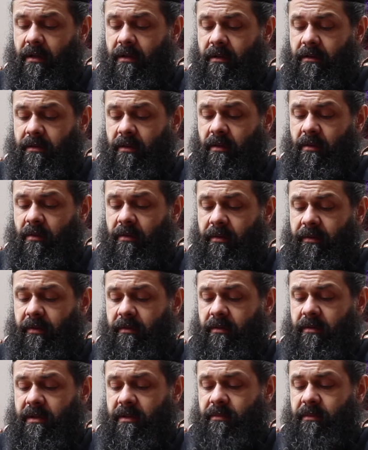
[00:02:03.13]
So
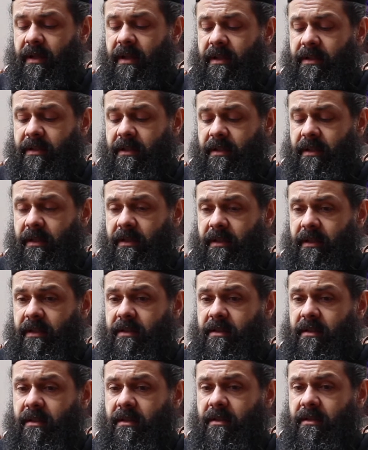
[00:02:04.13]
Orthodoxy basically
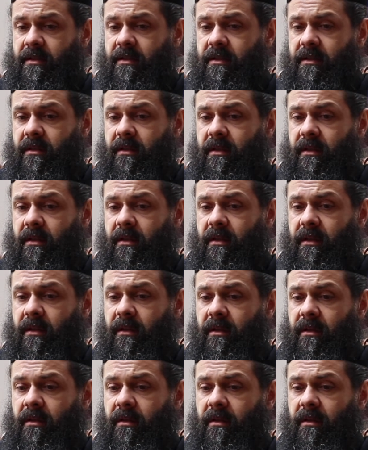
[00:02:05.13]
teaches
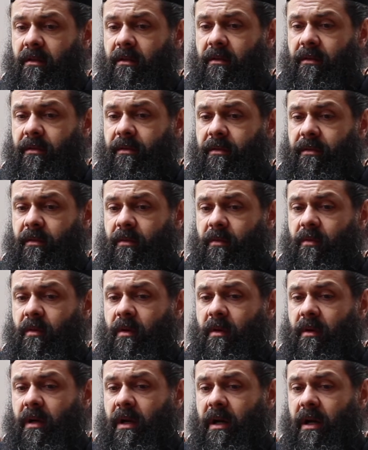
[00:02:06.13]

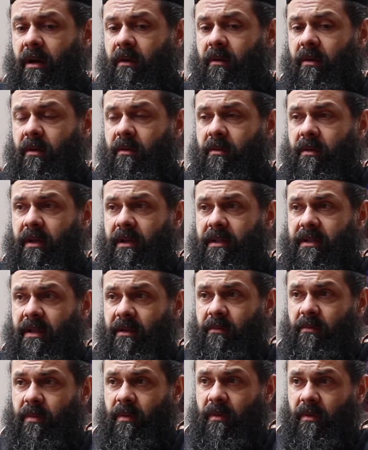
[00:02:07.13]
through our own
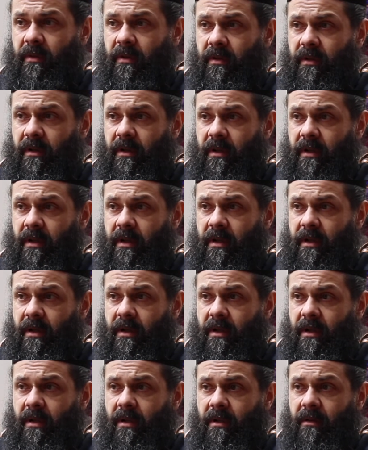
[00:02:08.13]
example.
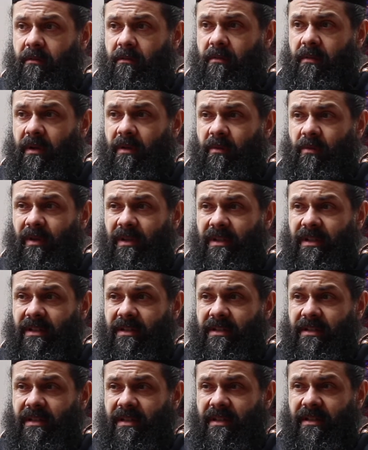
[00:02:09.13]
But what
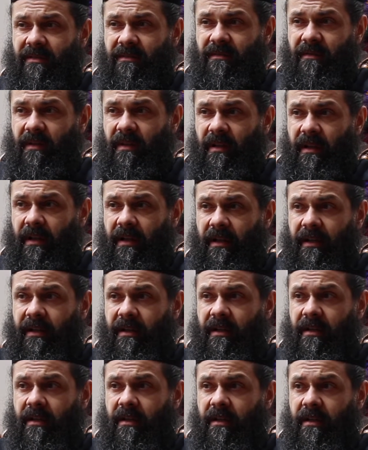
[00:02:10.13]
does this feel
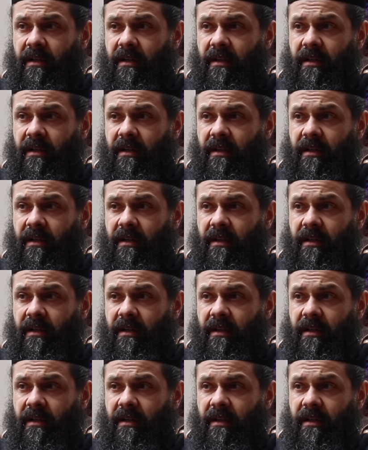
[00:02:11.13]
like?